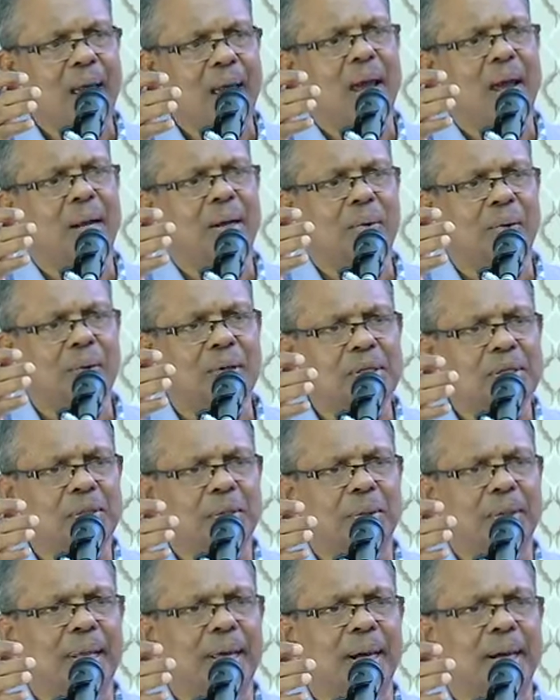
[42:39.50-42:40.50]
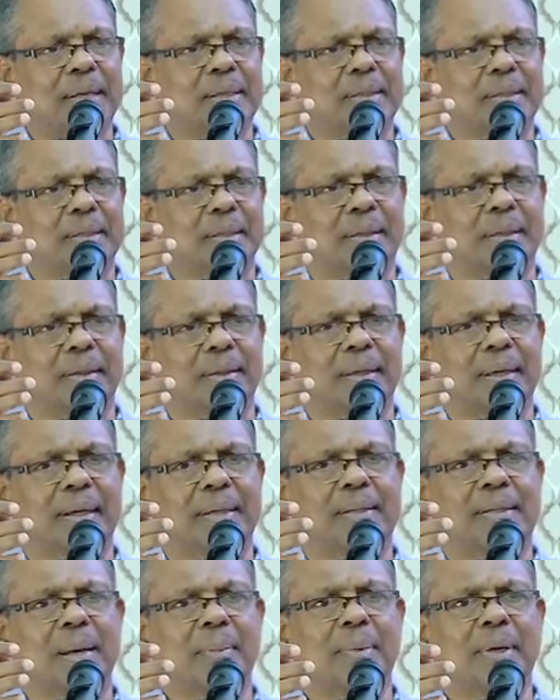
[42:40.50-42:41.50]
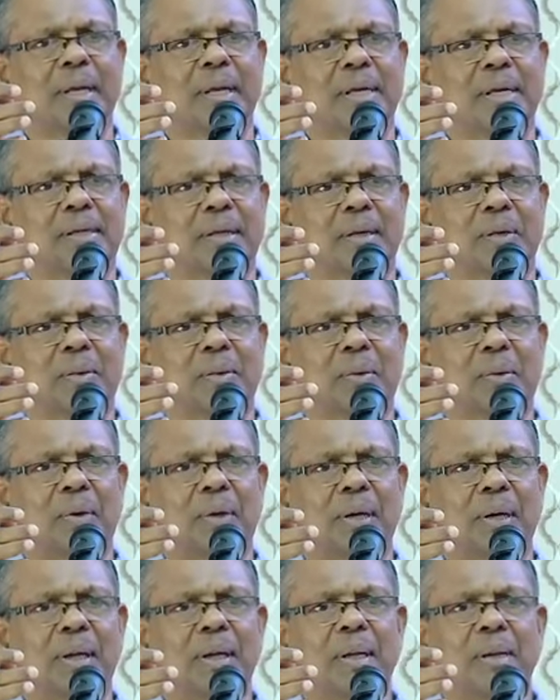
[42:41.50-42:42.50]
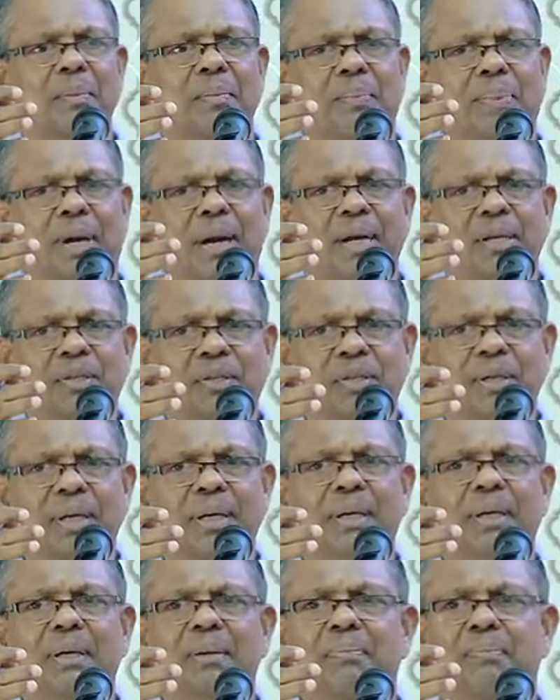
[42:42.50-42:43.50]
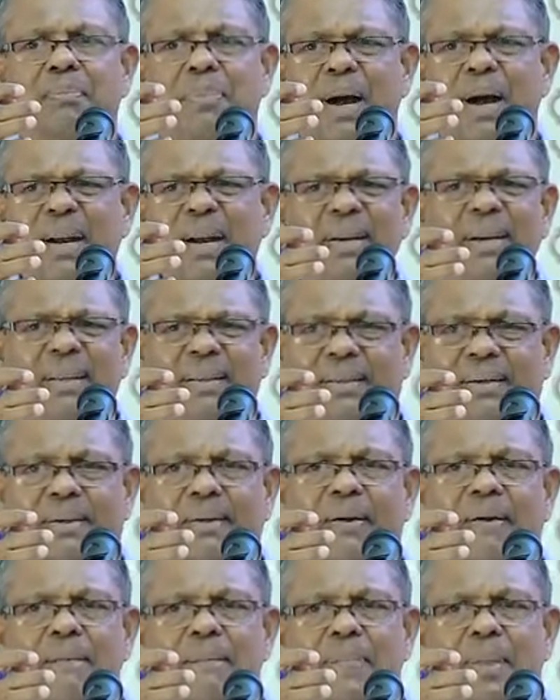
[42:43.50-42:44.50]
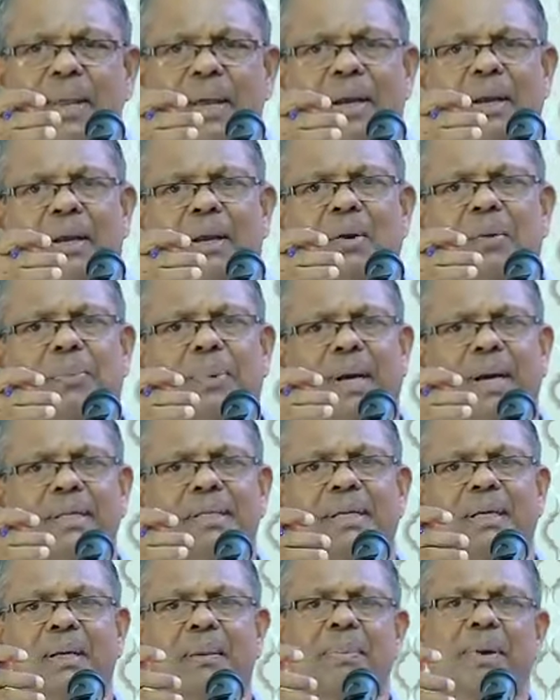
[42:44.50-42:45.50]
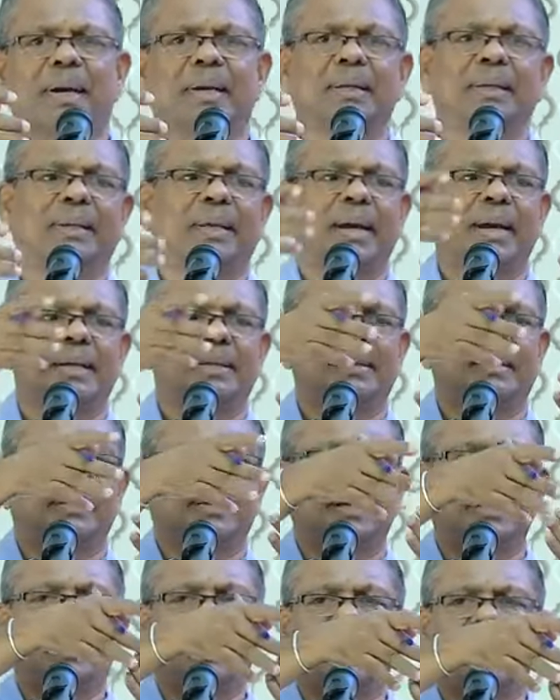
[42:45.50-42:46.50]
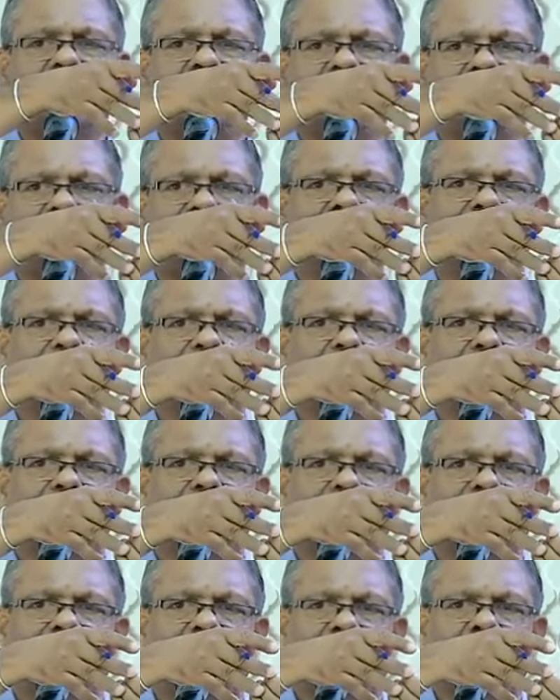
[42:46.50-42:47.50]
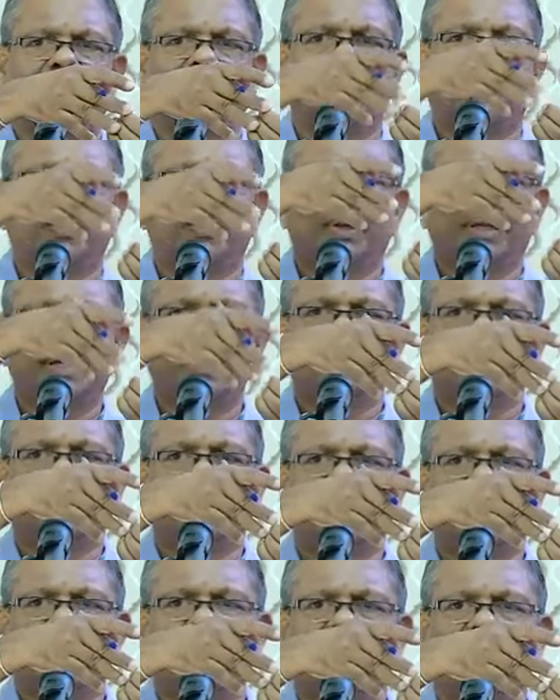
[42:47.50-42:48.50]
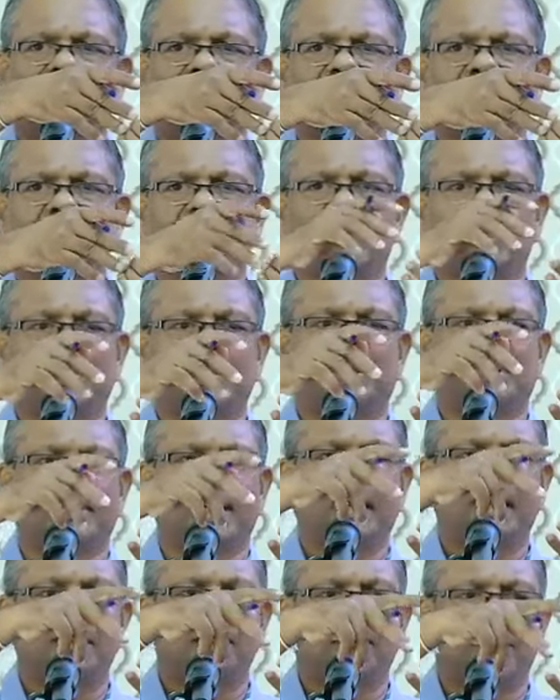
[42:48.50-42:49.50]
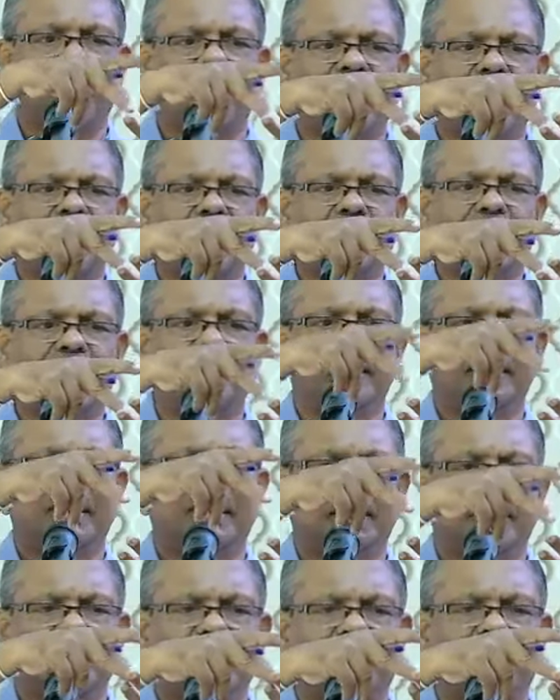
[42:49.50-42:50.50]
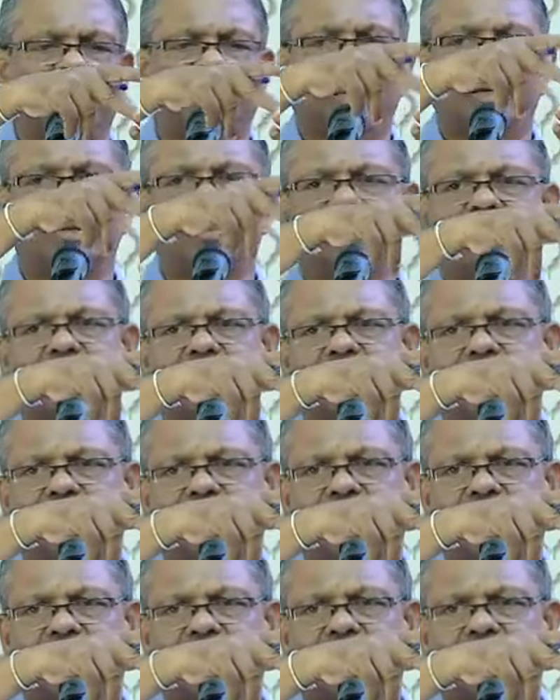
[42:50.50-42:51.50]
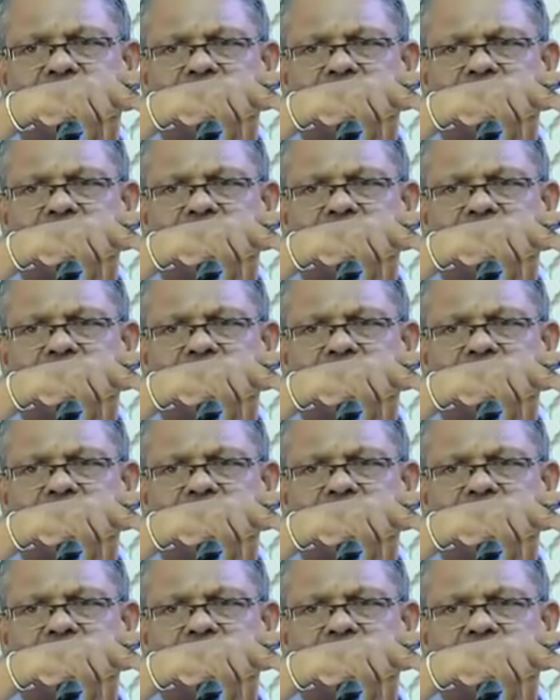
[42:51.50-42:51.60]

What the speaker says: And also there is an examination called Prachina Pandita. Now Prachina Pandita has 3 levels. And all these 3 levels you have to study Pali, Sinhala and Sanskrit.